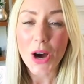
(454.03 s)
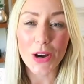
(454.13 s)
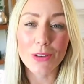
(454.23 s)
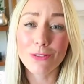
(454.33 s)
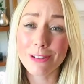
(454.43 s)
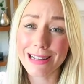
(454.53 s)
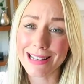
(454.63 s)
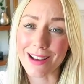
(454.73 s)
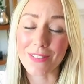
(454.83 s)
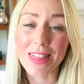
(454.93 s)
I really
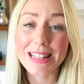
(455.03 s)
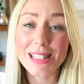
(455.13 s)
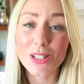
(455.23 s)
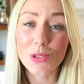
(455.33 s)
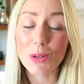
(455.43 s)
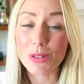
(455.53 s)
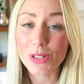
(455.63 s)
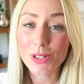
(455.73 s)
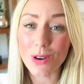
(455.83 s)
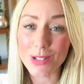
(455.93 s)
love it. This is also a
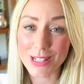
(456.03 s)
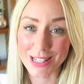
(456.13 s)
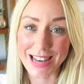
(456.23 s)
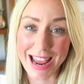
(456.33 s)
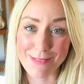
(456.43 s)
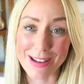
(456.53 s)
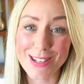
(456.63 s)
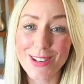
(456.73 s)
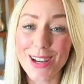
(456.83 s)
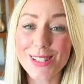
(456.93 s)
Scottish name,
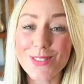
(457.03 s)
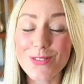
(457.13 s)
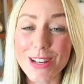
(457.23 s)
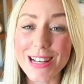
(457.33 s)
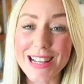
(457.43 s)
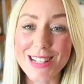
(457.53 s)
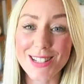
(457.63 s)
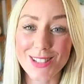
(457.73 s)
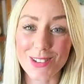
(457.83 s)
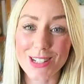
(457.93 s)
and you guys are really
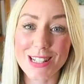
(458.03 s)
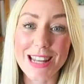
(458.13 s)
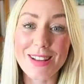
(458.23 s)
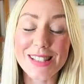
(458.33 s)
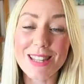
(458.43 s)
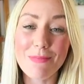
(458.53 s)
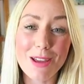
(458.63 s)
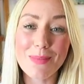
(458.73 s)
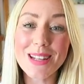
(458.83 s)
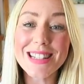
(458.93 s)
into Scottish names at the
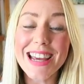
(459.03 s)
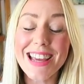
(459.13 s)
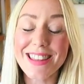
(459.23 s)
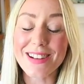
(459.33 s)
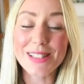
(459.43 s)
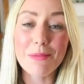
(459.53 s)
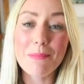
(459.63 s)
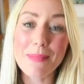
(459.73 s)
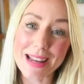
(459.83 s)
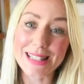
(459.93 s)
moment. There are some
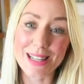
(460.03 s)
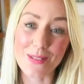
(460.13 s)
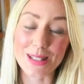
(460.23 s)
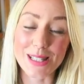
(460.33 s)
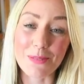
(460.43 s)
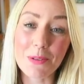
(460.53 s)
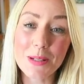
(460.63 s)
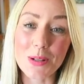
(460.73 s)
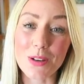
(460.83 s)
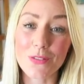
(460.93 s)
amazing ones, and I will
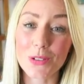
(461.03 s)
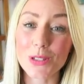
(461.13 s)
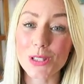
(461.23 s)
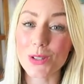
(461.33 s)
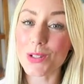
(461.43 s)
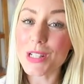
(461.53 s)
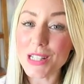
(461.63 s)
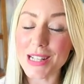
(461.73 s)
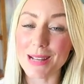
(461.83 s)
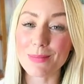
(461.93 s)
be doing a full
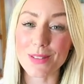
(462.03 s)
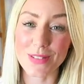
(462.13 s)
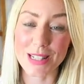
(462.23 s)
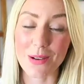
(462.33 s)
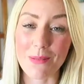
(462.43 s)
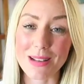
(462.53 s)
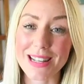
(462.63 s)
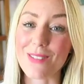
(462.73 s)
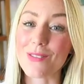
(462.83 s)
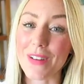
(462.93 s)
Scottish names video on my
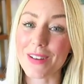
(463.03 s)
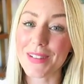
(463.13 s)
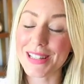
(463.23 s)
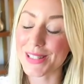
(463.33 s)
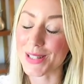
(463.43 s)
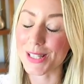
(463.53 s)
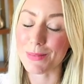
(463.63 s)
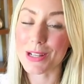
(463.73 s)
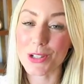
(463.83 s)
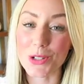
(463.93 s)
channel very, very soon, so
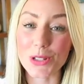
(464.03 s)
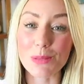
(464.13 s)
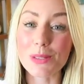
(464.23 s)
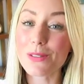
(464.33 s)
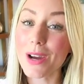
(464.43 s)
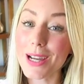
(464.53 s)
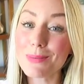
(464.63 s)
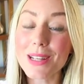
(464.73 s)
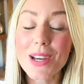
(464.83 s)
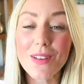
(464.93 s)
make sure you're
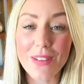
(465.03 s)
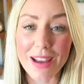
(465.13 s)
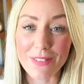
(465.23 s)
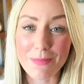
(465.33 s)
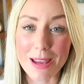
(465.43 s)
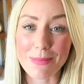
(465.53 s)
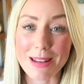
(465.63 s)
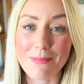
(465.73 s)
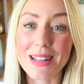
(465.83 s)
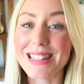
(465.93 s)
subscribed for every Baby
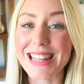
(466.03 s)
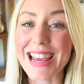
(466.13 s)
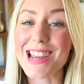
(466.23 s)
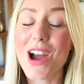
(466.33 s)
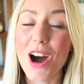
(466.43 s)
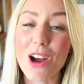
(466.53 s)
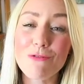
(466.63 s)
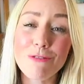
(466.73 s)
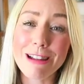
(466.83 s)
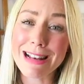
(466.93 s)
Name Monday. I
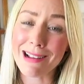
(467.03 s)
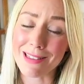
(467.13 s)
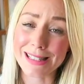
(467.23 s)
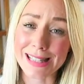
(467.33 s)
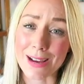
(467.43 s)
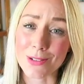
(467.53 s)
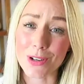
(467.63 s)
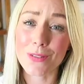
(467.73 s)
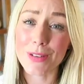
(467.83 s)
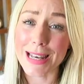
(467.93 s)
really like the sound
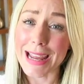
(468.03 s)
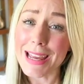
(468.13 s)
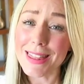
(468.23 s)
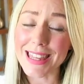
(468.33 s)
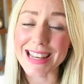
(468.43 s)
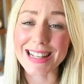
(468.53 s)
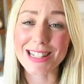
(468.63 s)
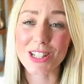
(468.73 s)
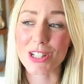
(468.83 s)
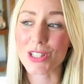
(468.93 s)
of Laith. It
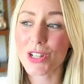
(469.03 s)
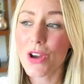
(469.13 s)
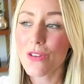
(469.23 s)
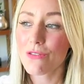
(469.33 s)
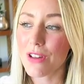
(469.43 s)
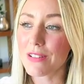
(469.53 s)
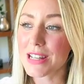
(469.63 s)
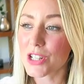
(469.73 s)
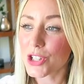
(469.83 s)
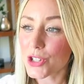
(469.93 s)
is just
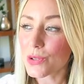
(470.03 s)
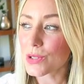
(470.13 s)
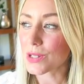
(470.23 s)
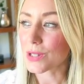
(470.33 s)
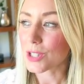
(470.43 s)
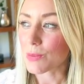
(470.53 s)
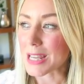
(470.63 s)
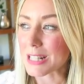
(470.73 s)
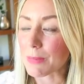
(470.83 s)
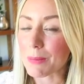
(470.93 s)
very short,
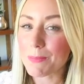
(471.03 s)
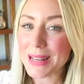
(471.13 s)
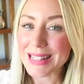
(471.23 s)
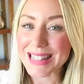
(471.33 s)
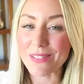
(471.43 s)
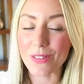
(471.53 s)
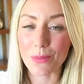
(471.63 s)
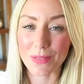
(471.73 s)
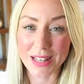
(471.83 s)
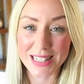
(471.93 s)
sweet, but a bit
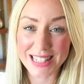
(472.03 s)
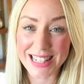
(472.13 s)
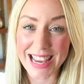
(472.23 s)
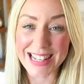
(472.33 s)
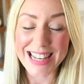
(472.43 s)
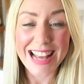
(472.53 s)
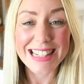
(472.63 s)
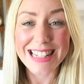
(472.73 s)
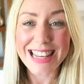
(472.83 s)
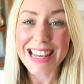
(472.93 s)
different with that TH
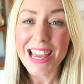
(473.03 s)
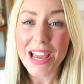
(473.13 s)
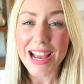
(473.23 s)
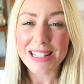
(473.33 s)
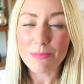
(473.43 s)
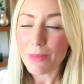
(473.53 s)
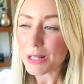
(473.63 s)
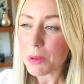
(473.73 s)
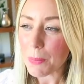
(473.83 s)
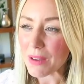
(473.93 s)
ending. It
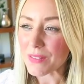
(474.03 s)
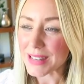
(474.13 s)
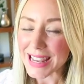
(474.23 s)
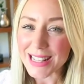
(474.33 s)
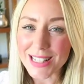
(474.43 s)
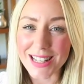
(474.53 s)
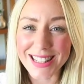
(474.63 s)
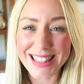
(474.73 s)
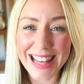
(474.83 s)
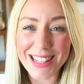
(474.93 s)
reminds me a bit of Nate and
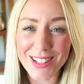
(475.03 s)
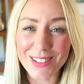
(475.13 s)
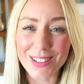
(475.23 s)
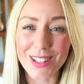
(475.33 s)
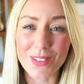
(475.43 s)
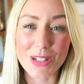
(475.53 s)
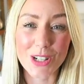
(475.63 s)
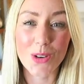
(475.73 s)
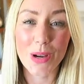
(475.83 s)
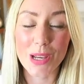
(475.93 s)
Nathaniel,
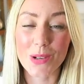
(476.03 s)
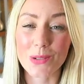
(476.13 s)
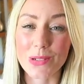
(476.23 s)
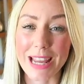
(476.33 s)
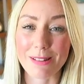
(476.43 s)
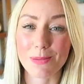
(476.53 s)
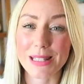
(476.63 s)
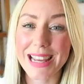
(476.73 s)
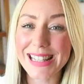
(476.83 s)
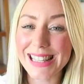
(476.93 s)
which are quite cool names,
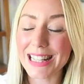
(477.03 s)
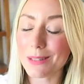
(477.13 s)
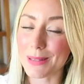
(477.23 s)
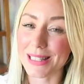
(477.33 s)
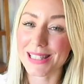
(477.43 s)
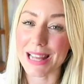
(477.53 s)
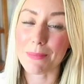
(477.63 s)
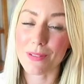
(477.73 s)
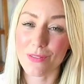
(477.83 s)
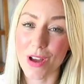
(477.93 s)
but takes it a little bit
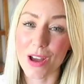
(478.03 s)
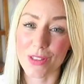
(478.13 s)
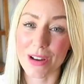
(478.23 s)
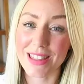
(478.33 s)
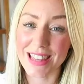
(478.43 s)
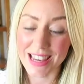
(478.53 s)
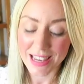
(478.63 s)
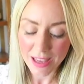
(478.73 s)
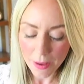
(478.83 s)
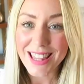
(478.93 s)
step further, I
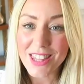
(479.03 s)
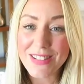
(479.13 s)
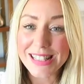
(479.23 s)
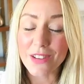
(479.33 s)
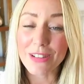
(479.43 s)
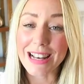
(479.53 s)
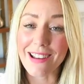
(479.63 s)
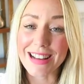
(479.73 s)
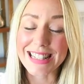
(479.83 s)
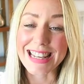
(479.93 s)
think. The other reason I really
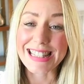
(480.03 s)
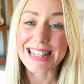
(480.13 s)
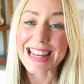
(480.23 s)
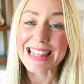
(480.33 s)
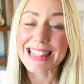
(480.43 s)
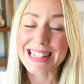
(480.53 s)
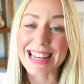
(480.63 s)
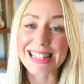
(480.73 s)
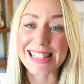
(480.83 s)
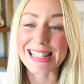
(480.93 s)
liked it is Laith
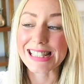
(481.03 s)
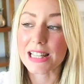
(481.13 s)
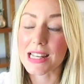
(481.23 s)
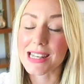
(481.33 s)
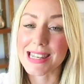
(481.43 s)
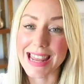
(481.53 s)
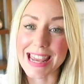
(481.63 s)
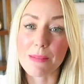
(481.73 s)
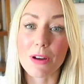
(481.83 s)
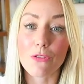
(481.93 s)
takes its
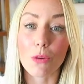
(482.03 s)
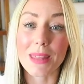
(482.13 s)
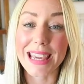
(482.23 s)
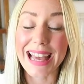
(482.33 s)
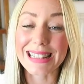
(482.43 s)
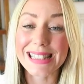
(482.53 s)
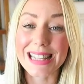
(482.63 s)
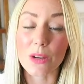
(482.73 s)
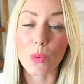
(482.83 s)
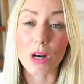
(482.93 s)
name from the
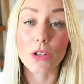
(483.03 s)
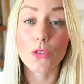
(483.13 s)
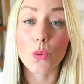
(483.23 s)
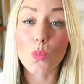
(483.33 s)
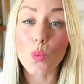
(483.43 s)
Celtic word for